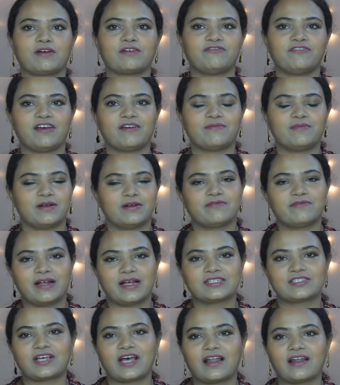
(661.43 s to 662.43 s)
favorite
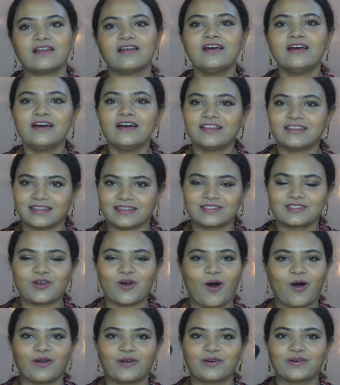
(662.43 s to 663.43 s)
brush and this
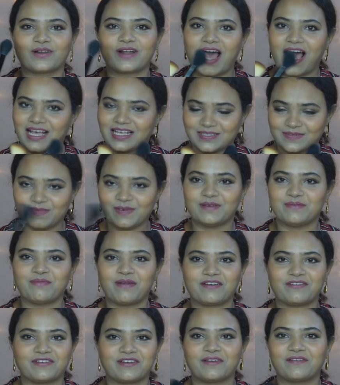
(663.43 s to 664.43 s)
contour has been
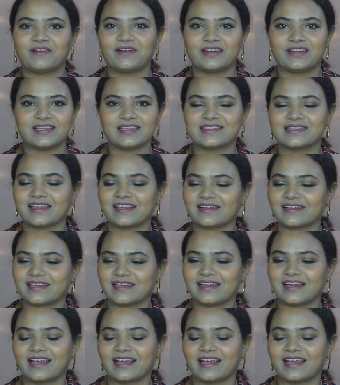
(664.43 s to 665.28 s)
my favorite recently.